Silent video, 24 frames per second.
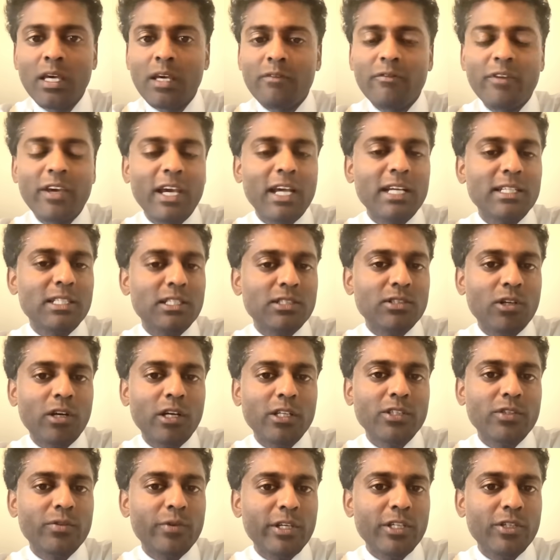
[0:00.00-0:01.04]
Vegas has
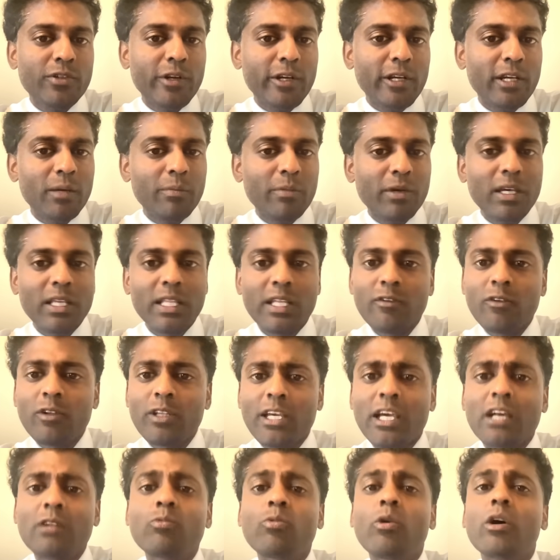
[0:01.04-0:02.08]
lost 3 straight coming in. They only
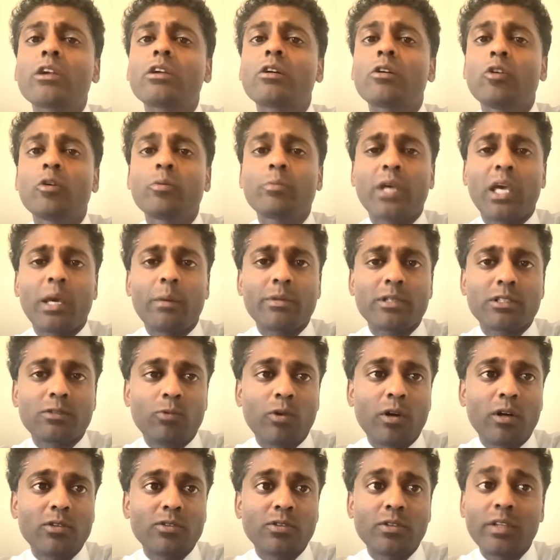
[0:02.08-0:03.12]
had one home game as
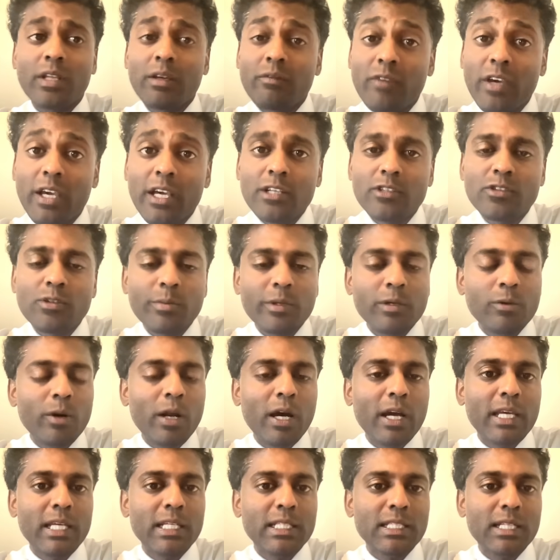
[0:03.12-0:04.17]
well, so the Vegas will be
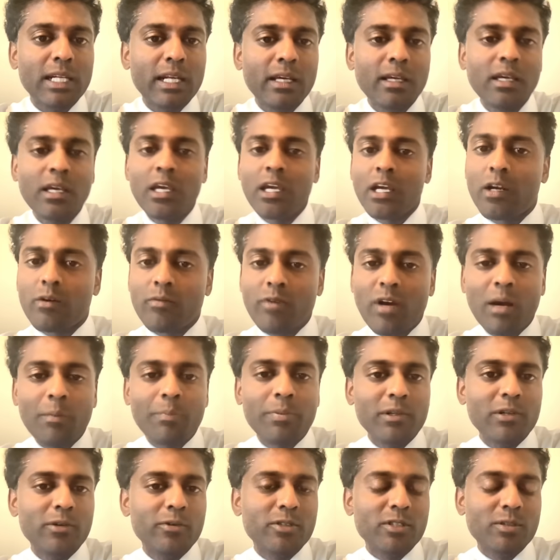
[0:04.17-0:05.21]
rocking today.
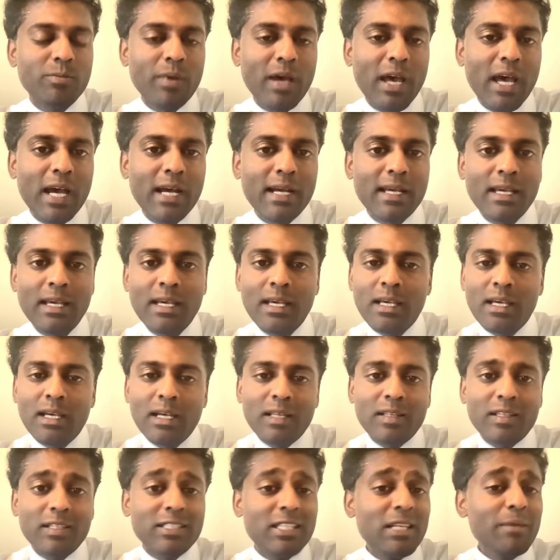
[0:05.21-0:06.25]
Garoppolo is back.
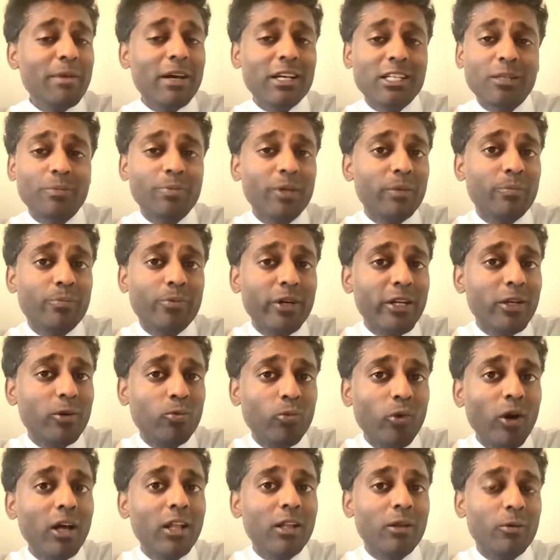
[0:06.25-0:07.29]
This team actually played pretty
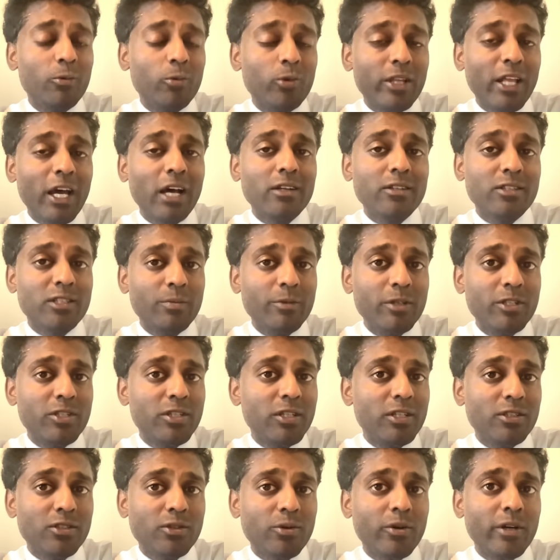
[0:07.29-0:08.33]
well without Jimmy G
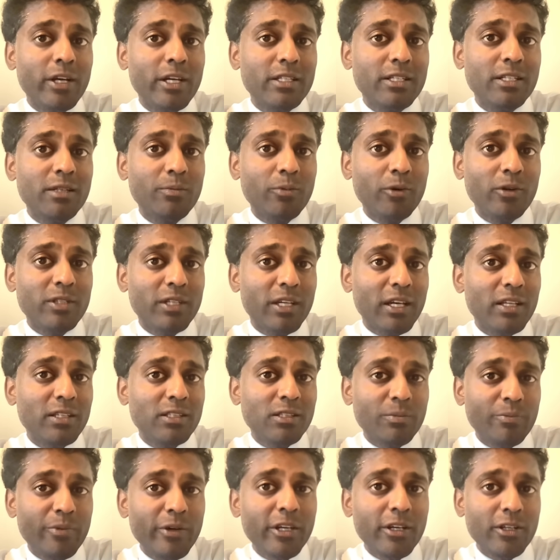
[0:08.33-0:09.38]
and scored 18 points against
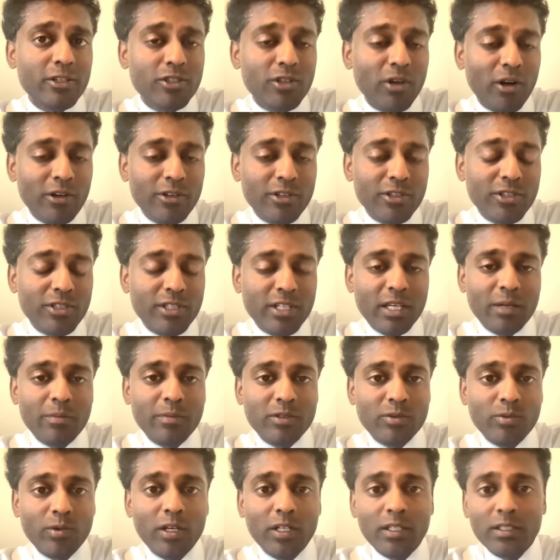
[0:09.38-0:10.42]
a pretty good Chargers team
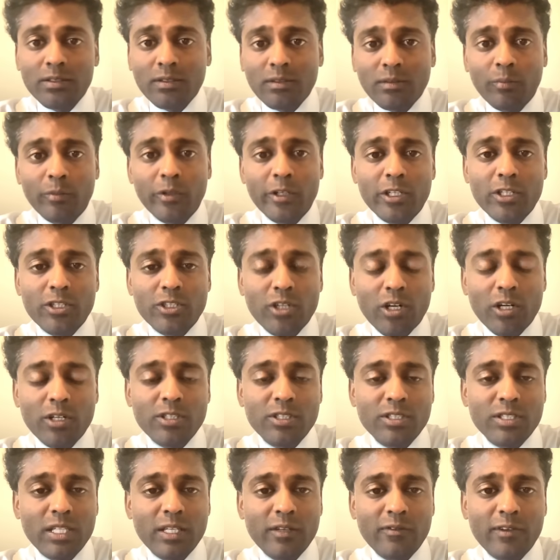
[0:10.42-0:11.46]
as well. Pretty good
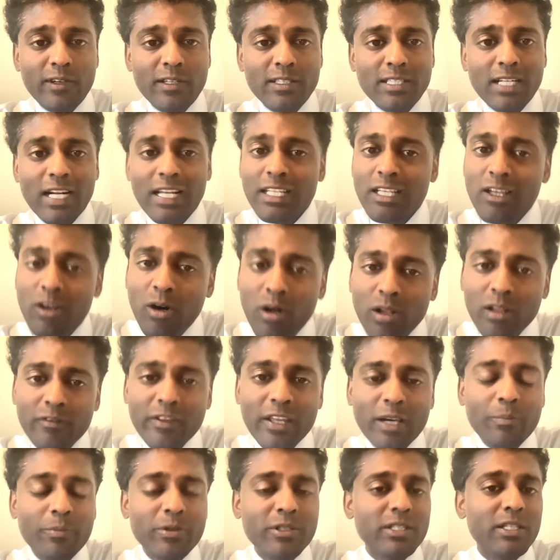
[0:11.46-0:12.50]
Chargers defense. And I think all of
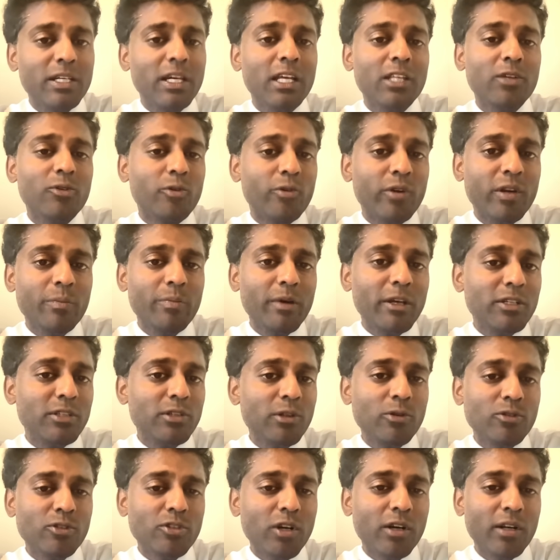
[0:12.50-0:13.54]
that put together, Green Bay
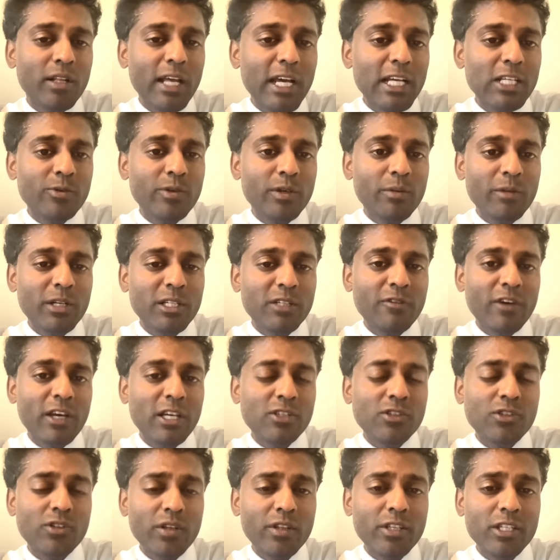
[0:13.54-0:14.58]
slow start last week, much
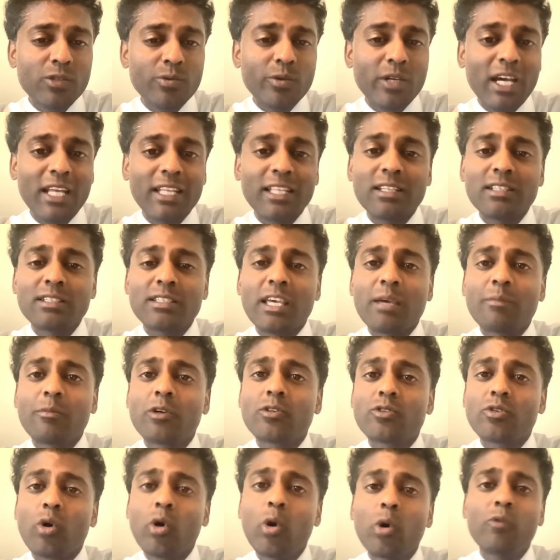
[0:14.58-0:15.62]
faster this week. I think this game
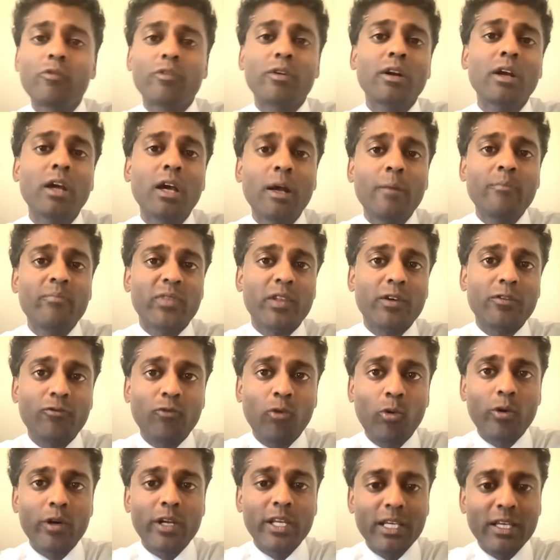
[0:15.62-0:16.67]
goes over the
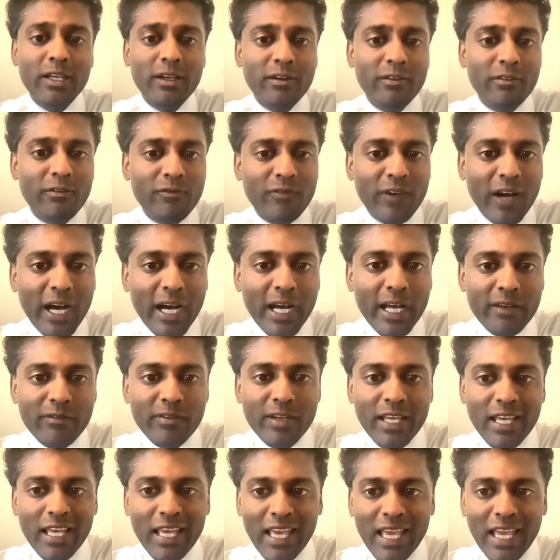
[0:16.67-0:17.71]

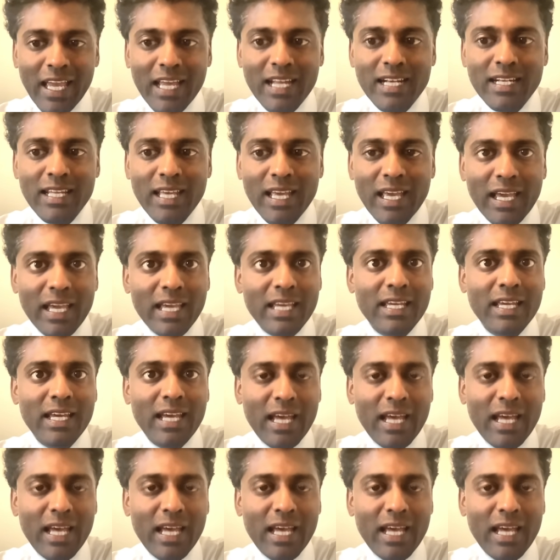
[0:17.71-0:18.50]
45.5.